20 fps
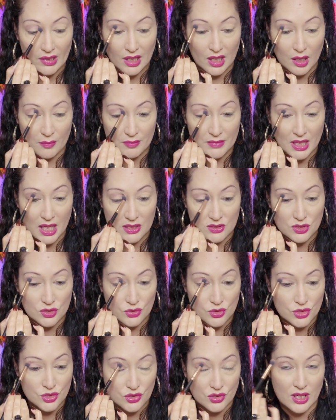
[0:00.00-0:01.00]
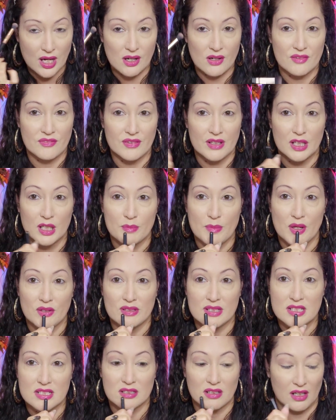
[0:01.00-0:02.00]
I'm not too sure how I feel about
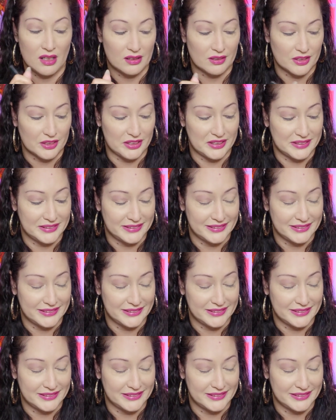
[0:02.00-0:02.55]
this color.